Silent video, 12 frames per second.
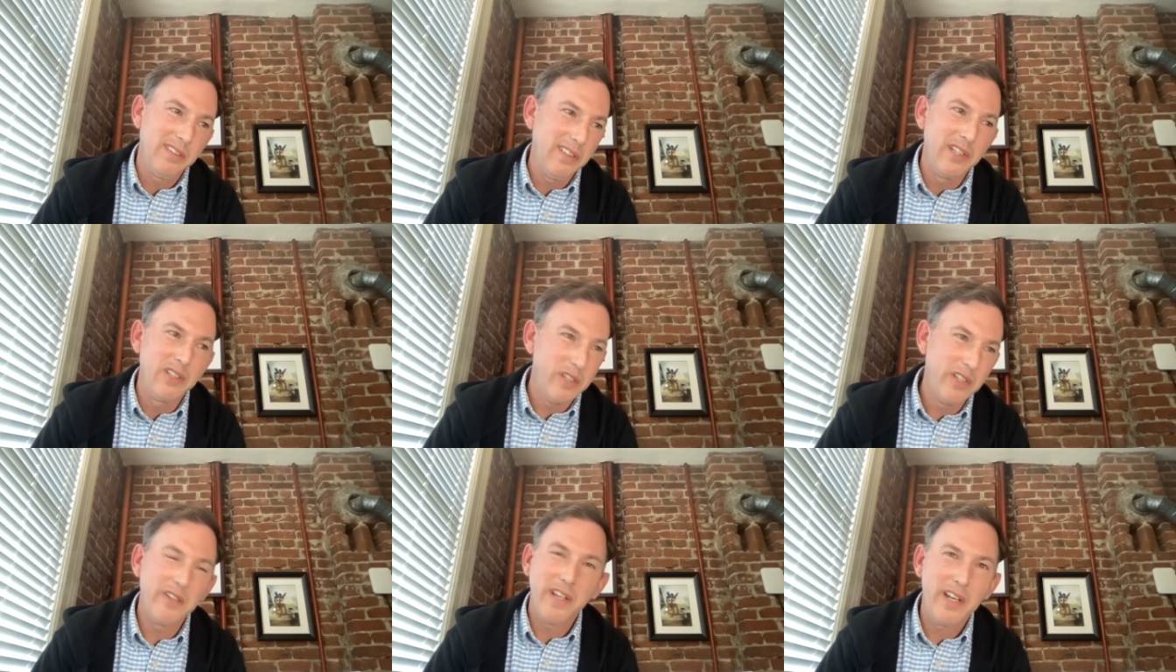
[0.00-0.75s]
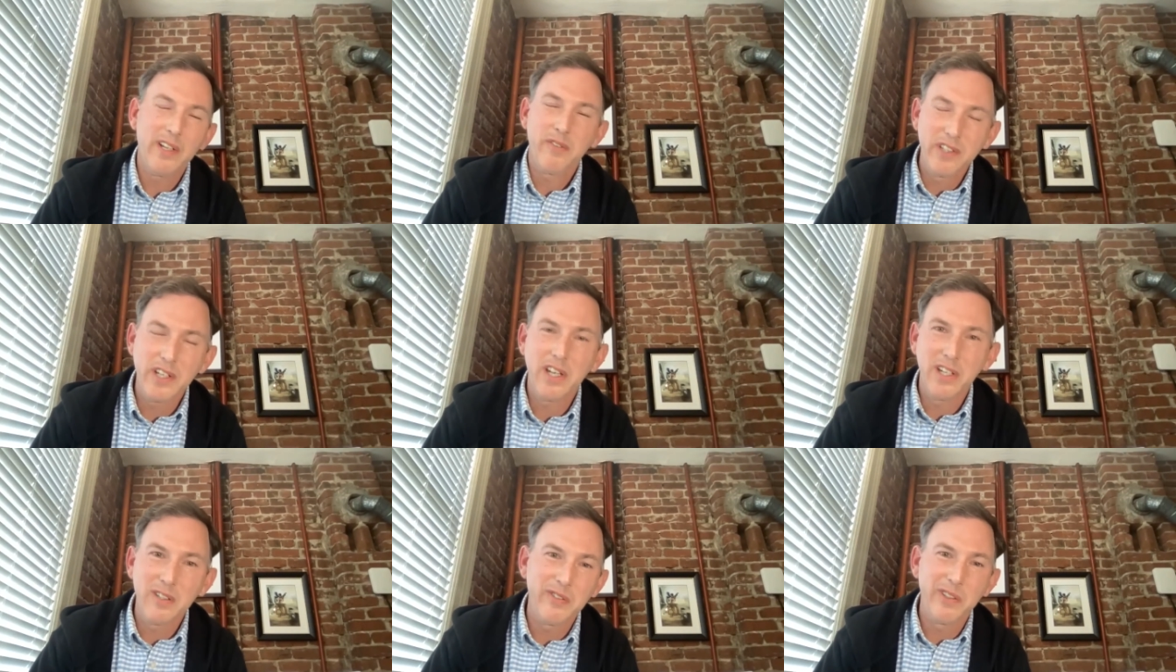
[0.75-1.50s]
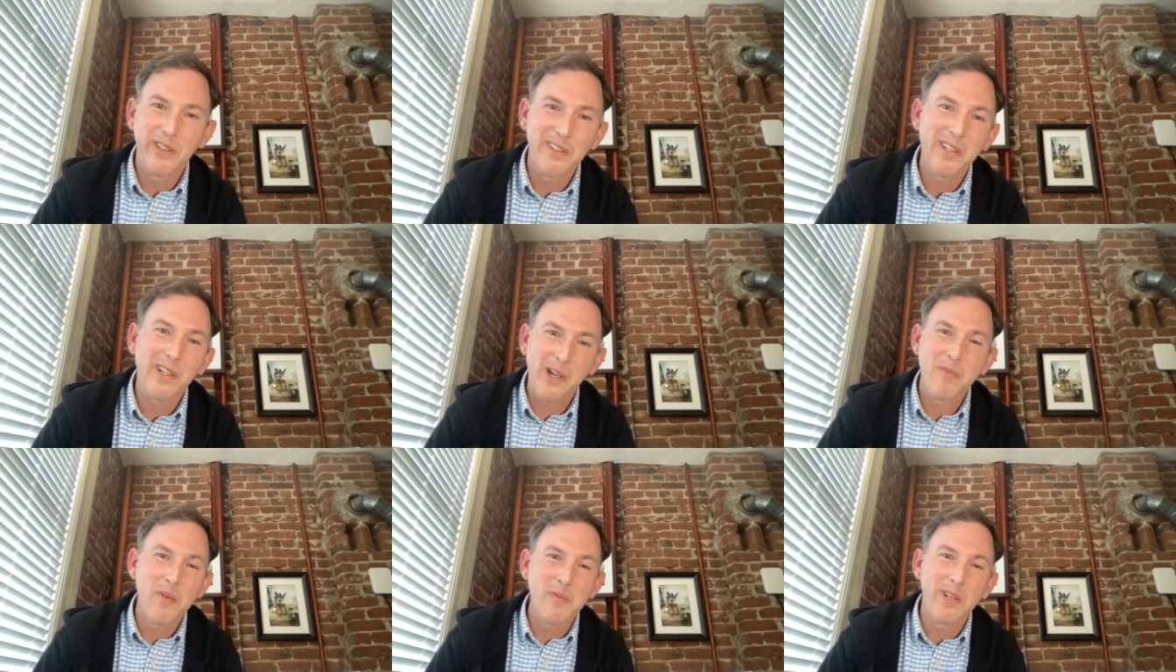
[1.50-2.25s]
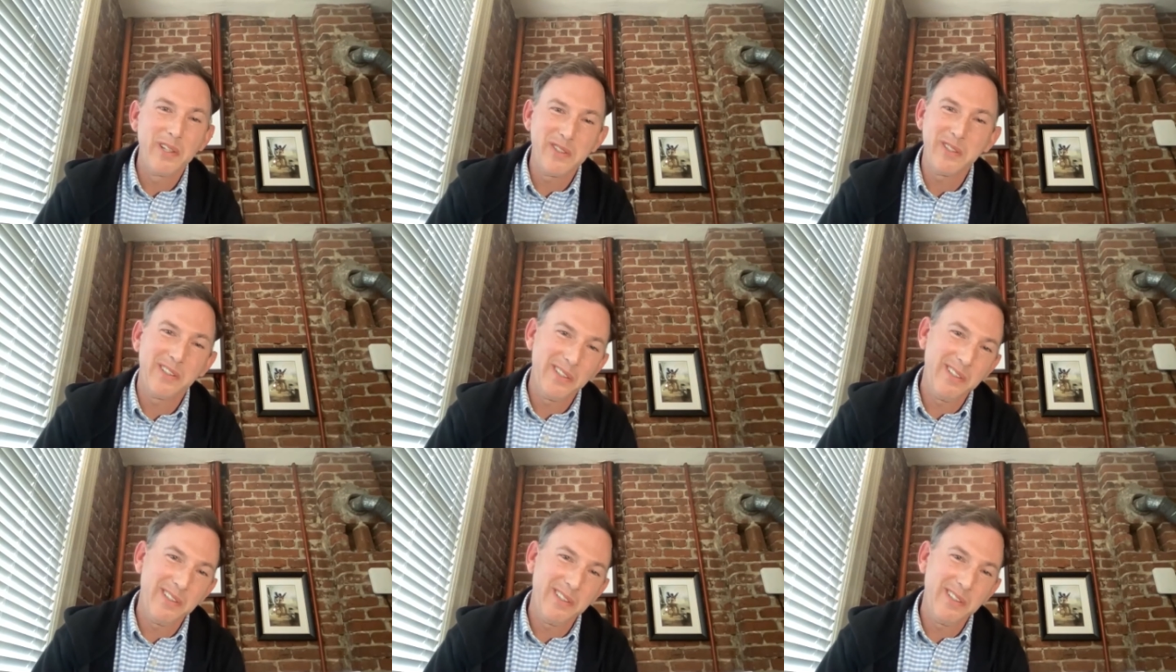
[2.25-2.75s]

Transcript: And you hear that every day for a couple months, you're going